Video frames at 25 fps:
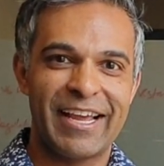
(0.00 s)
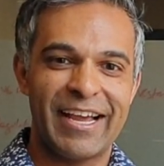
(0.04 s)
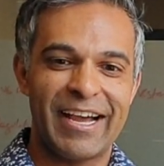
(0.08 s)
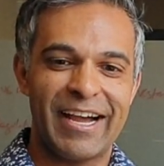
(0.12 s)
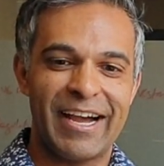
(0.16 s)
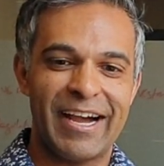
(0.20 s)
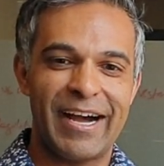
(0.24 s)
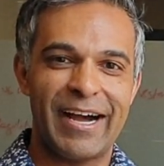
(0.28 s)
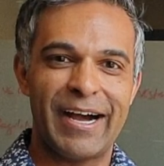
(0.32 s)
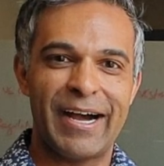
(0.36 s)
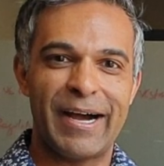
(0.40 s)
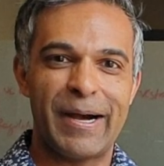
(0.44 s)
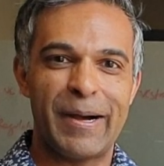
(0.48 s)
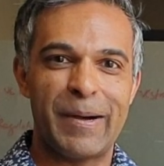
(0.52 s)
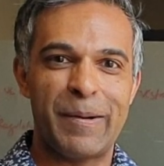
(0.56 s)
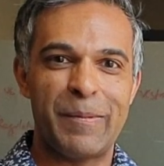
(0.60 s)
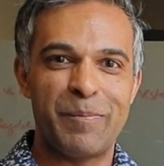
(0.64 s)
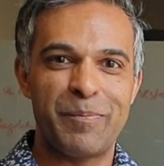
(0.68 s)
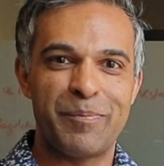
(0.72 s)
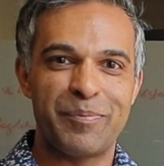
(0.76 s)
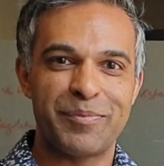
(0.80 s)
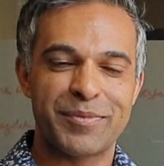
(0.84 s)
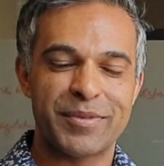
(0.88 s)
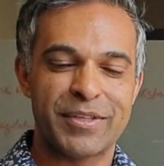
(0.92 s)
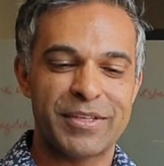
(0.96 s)

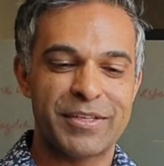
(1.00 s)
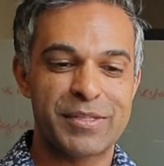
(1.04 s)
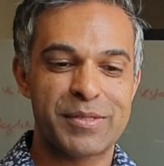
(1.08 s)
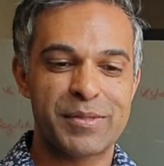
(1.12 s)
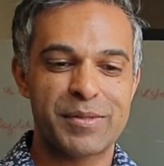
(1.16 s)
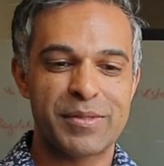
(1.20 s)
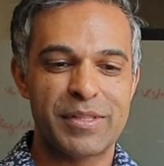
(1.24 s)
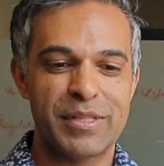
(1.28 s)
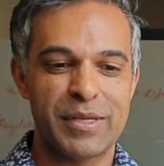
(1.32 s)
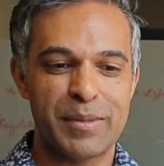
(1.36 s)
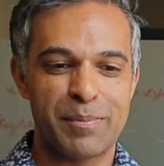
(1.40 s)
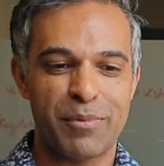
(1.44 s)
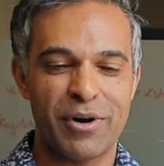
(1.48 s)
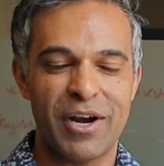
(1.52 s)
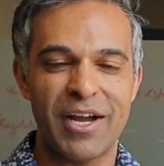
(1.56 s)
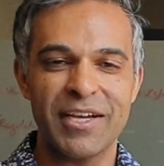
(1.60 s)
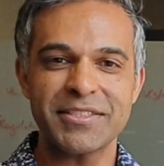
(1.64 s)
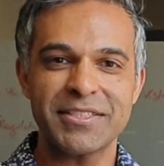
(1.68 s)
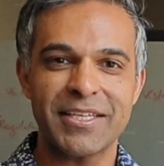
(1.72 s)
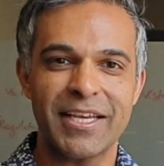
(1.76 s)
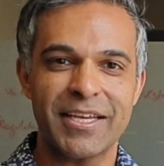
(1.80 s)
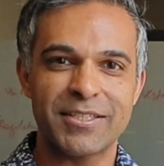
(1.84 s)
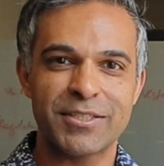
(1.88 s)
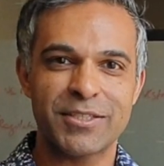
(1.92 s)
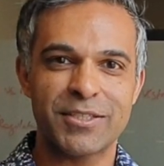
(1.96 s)
The
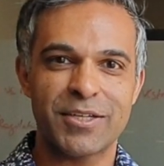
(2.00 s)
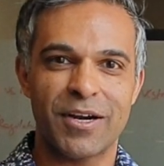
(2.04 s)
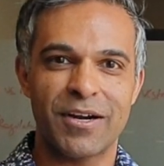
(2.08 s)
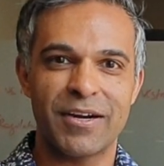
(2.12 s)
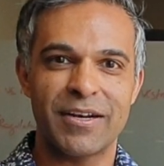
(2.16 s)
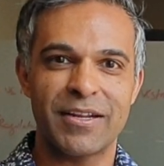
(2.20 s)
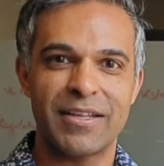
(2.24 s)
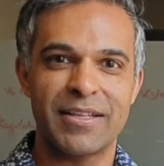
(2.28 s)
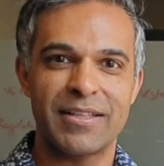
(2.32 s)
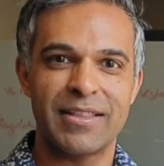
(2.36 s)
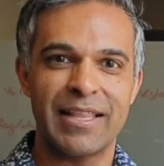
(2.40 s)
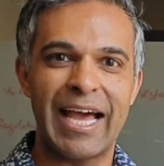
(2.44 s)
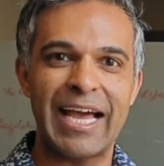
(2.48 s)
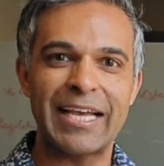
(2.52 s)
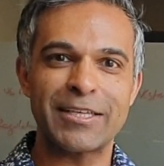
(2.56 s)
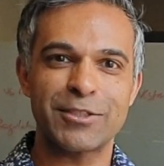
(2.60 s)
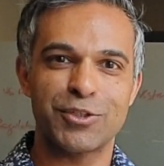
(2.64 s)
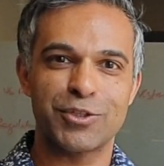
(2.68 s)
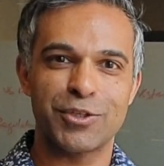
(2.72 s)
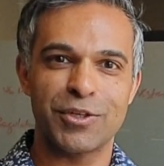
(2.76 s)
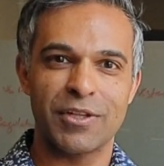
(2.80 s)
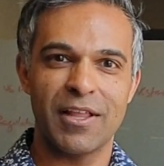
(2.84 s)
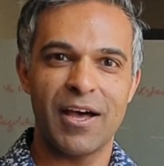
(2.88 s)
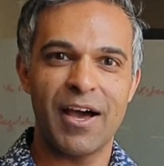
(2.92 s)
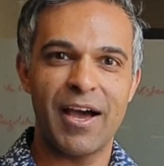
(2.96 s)
process started last
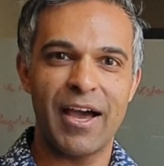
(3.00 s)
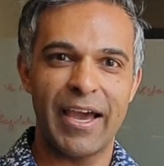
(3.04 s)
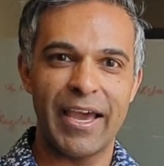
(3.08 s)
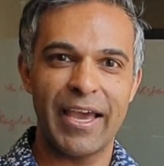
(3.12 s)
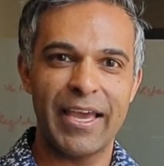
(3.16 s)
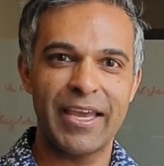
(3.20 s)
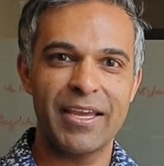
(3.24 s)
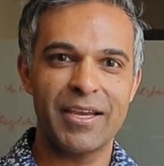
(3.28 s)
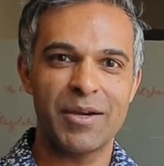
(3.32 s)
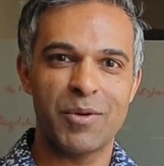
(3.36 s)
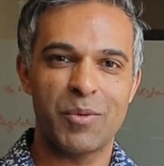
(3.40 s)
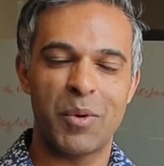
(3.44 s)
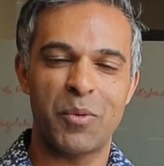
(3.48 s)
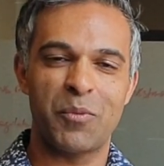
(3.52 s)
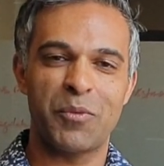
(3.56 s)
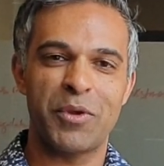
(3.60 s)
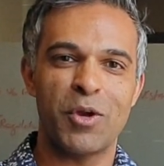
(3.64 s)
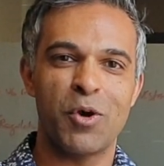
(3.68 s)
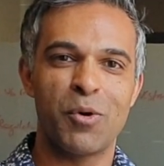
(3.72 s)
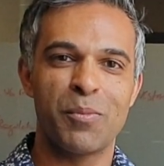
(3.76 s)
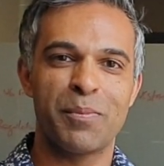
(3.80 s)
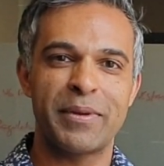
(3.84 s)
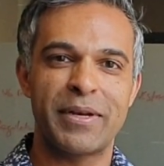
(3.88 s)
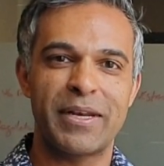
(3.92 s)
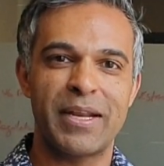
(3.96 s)
July when we
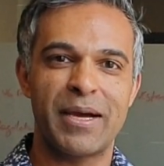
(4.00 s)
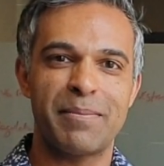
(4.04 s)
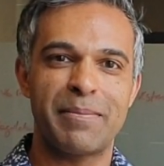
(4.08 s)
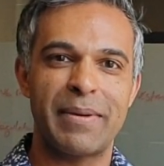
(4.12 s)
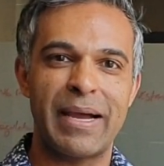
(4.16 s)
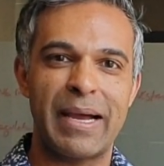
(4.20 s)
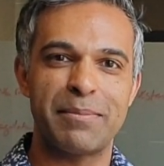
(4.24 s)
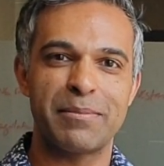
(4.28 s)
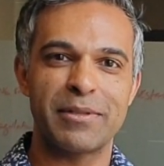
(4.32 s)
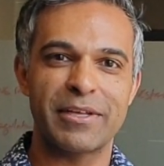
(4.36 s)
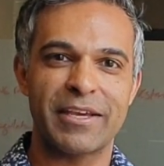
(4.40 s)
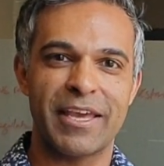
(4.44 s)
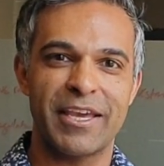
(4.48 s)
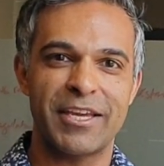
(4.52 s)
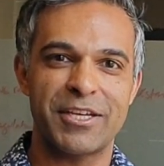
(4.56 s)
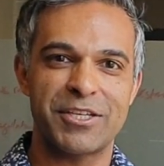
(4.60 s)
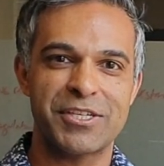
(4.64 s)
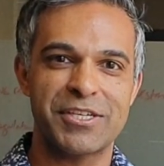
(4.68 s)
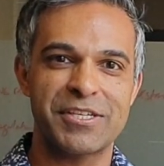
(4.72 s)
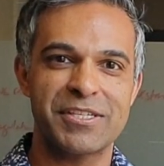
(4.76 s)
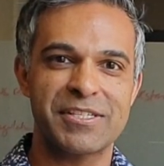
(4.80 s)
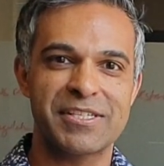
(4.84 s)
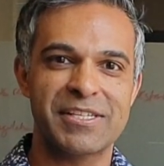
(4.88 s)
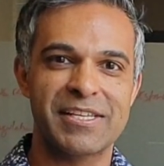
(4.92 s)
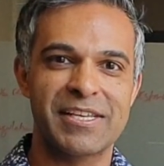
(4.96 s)
opened up
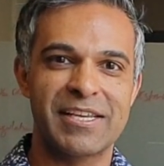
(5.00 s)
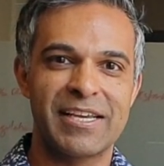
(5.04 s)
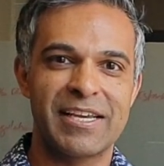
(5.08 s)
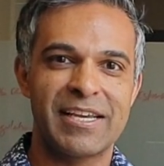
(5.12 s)
applications,